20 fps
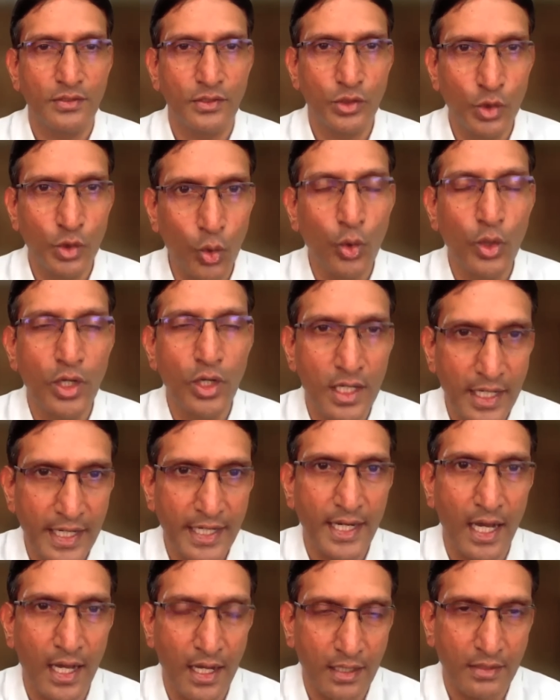tool in
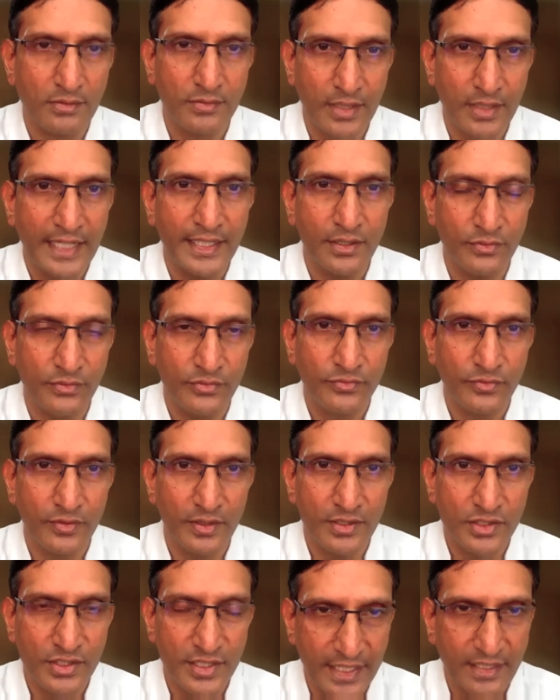our kind of
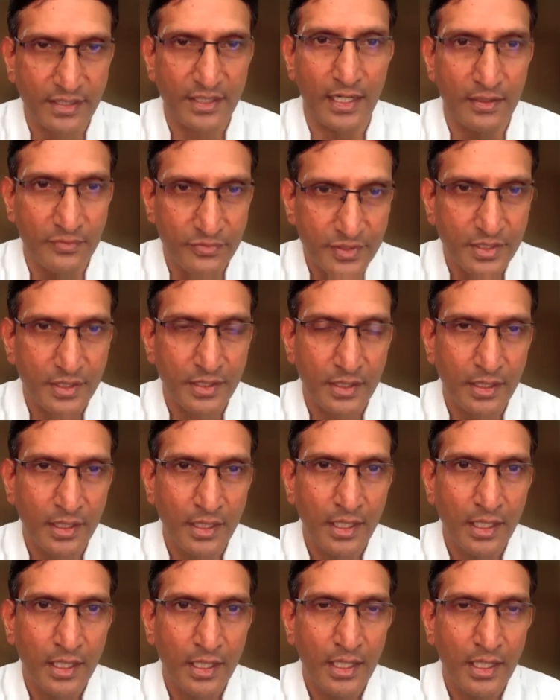statecraft.
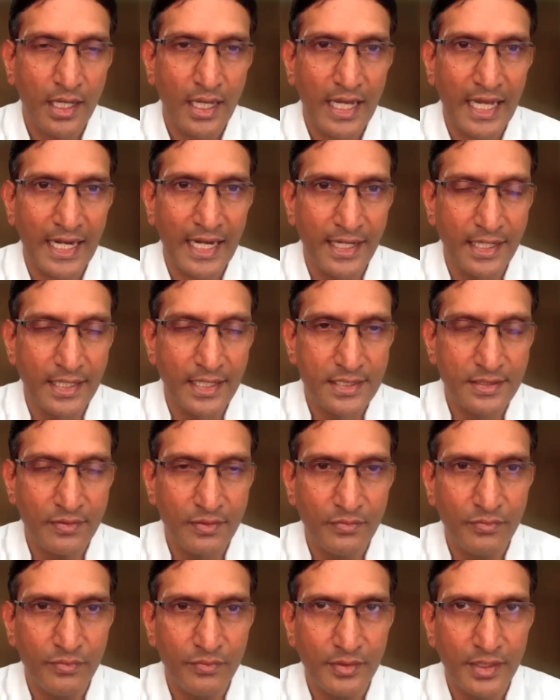And
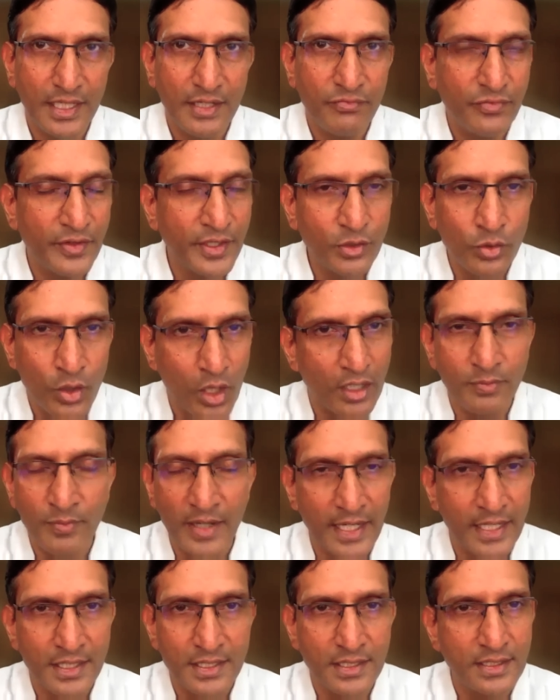if we do not
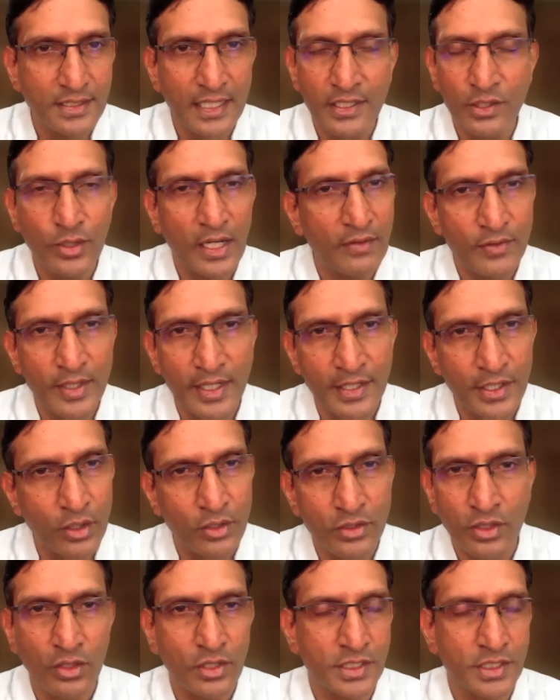manage it, then you'll have to endure
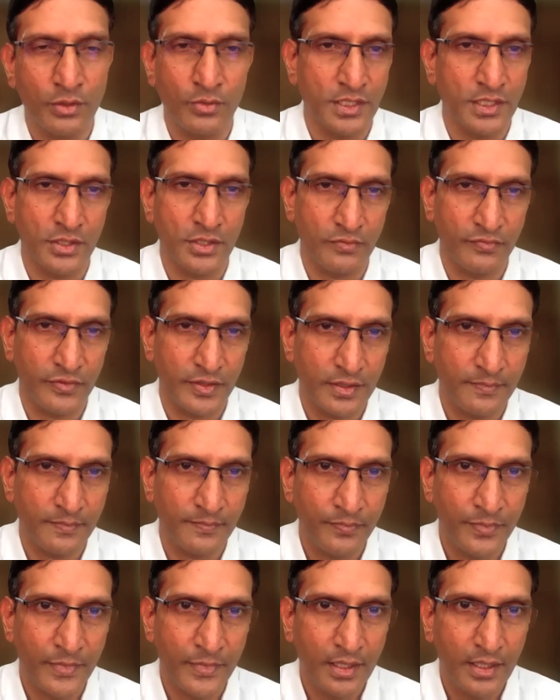the consequences of it.
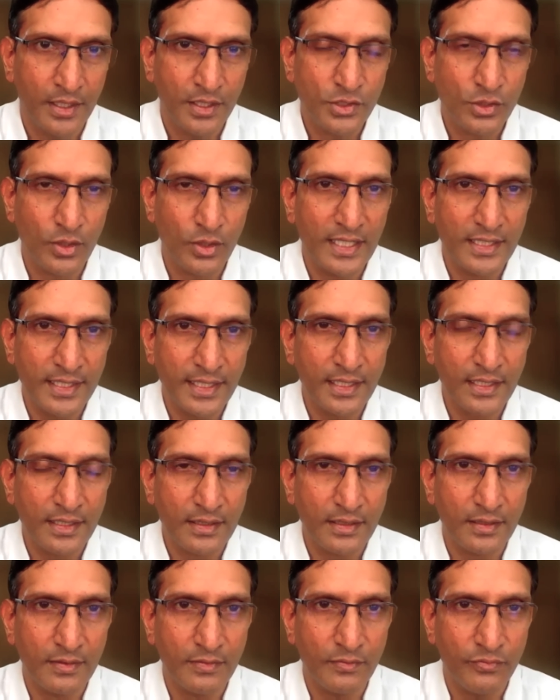So I think
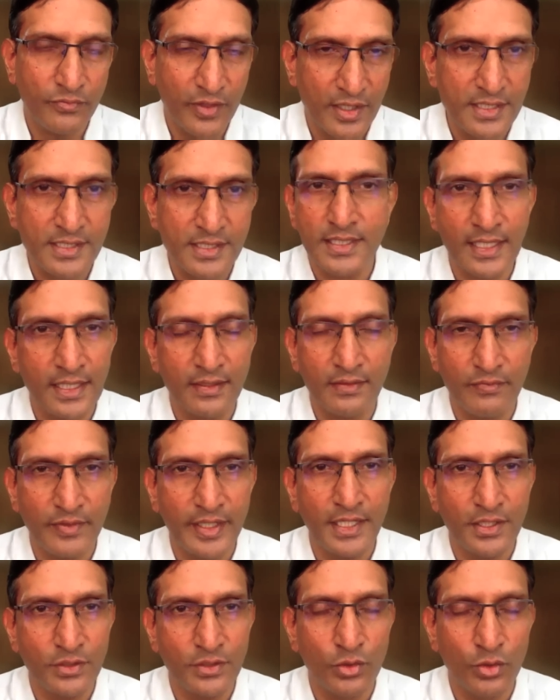first thing we
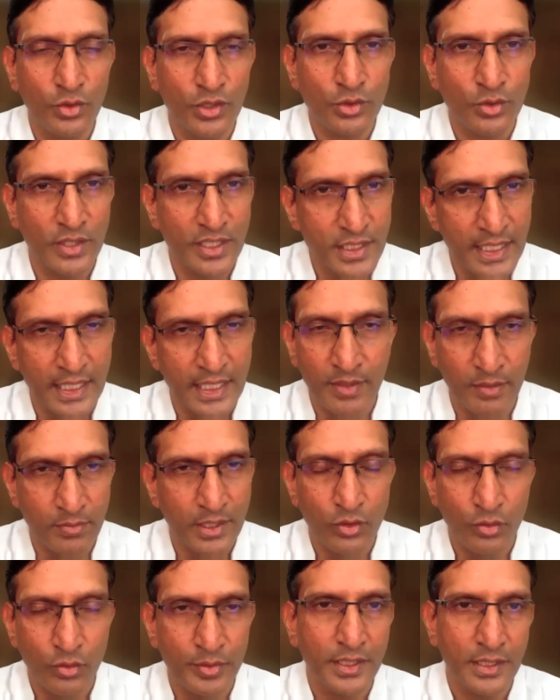need to do is to educate
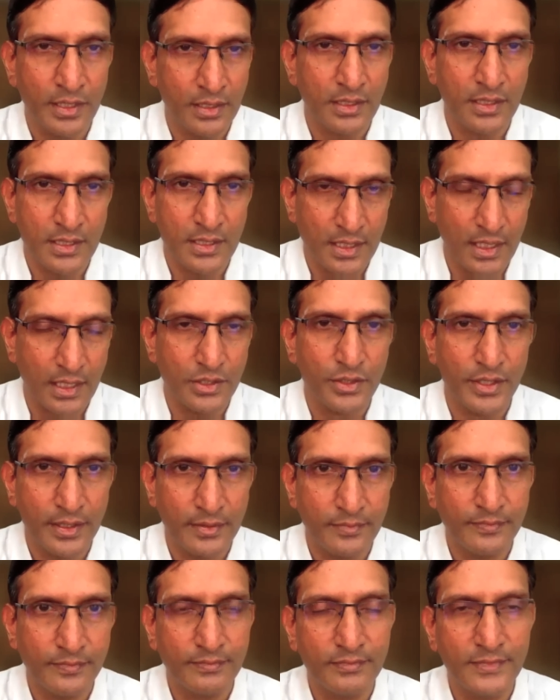public opinion in this country
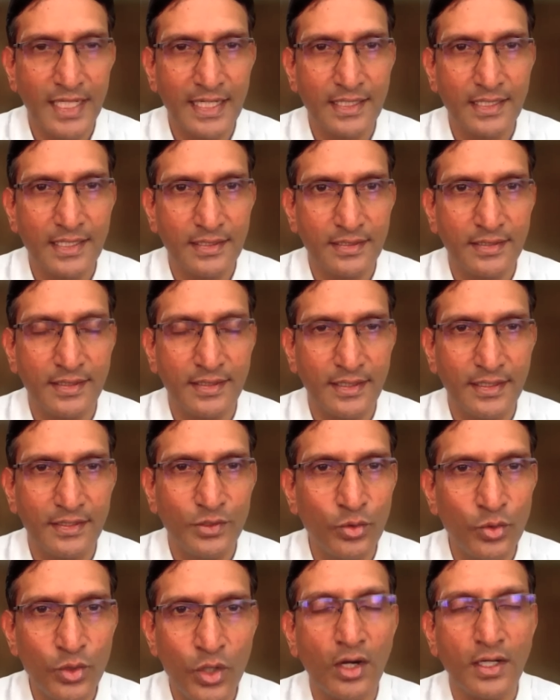that
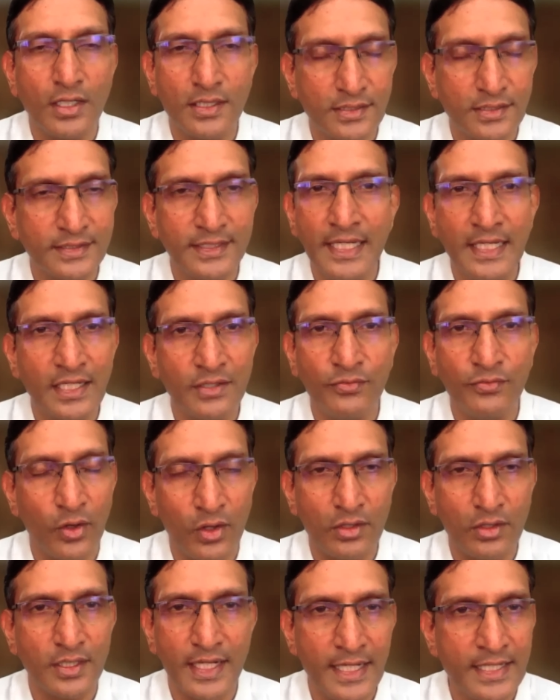do not seek
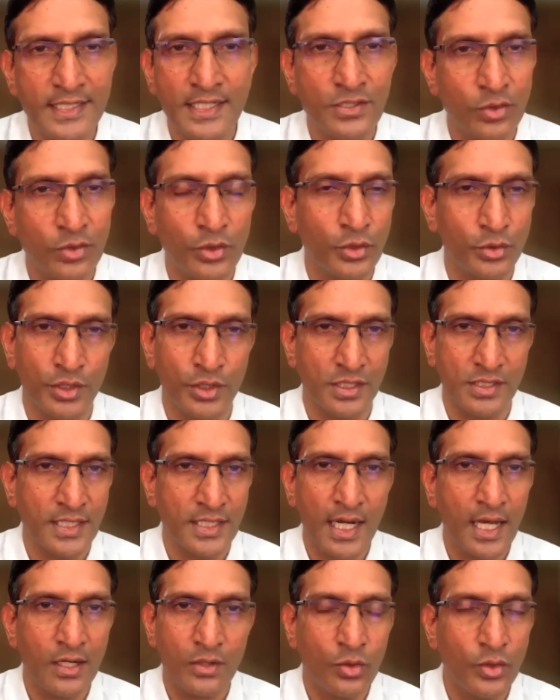for easy solutions. There
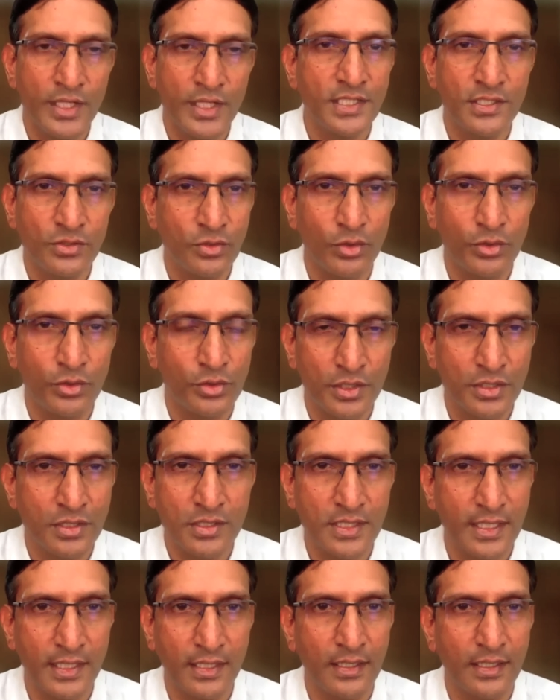are no easy solutions
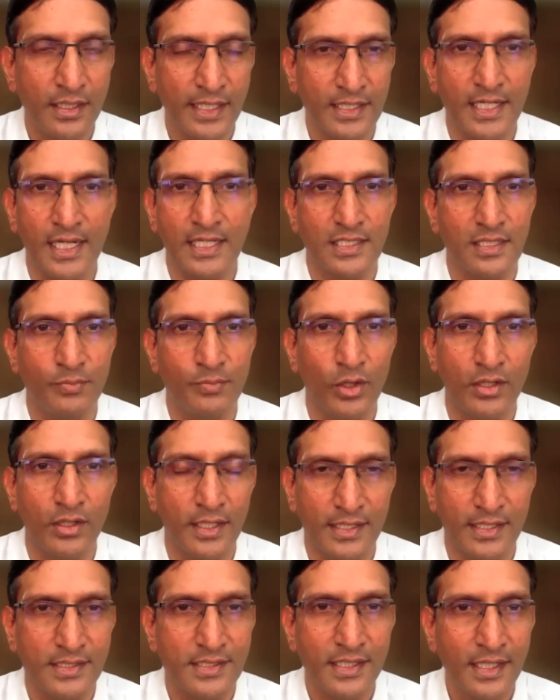in international
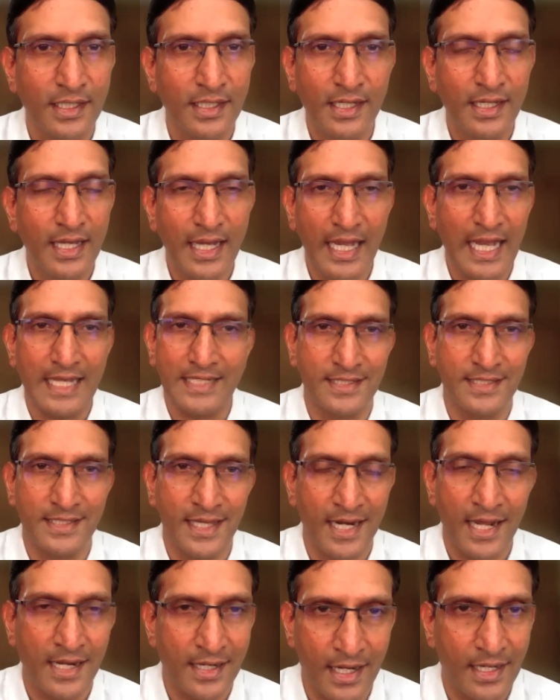politics, as there
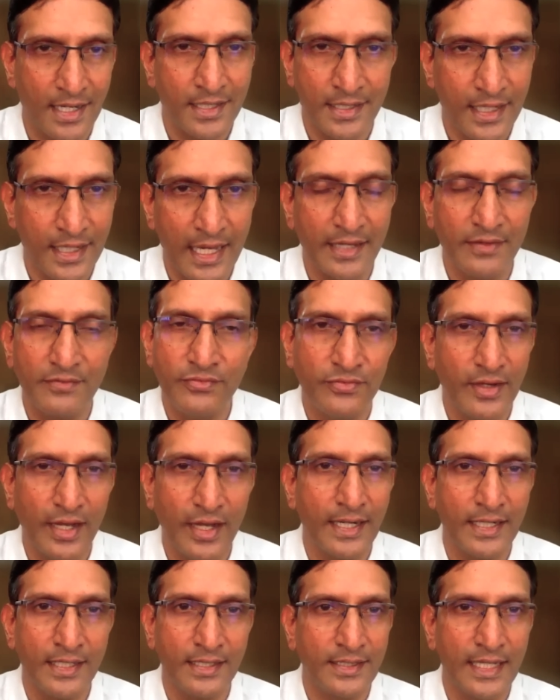are none in life,
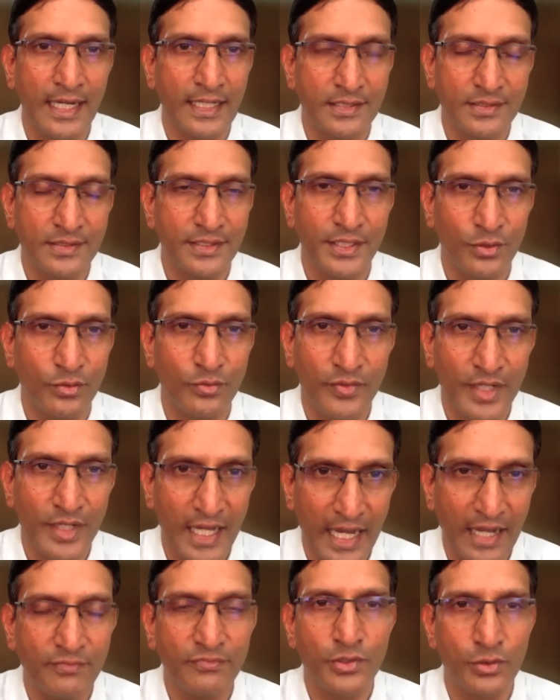and that we
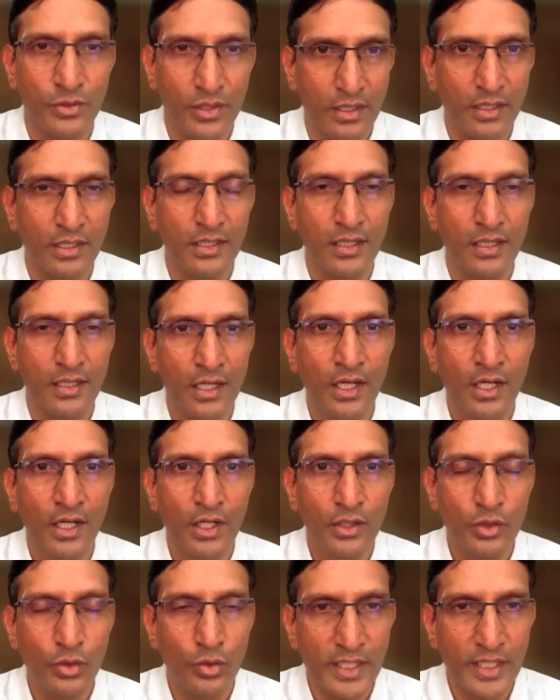have to learn
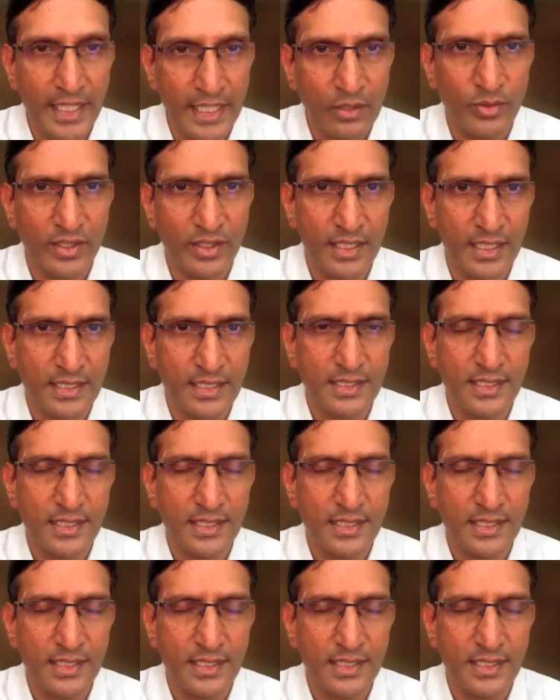to deal with these